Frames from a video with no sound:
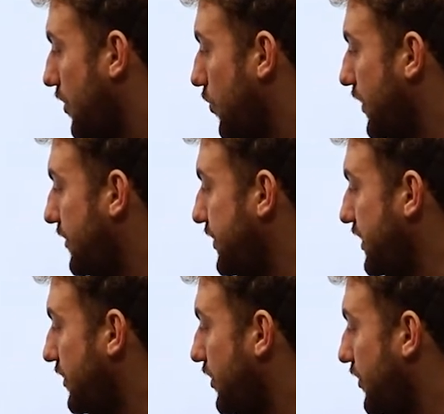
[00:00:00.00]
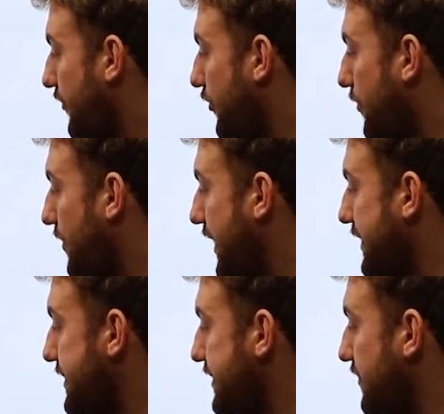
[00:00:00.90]
will be from
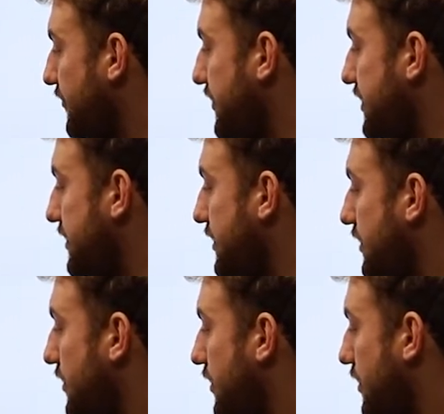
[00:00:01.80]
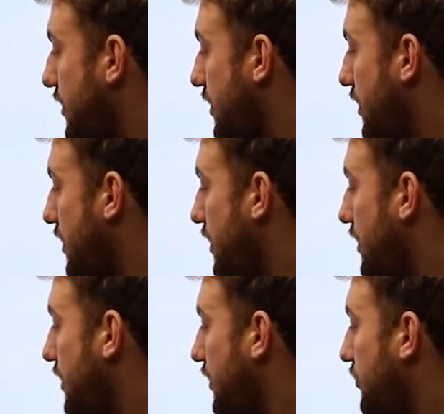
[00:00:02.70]
minus infinity
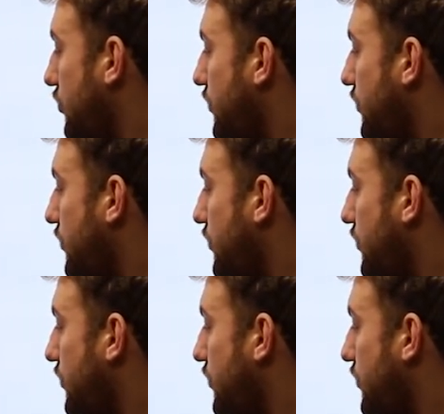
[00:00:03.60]
to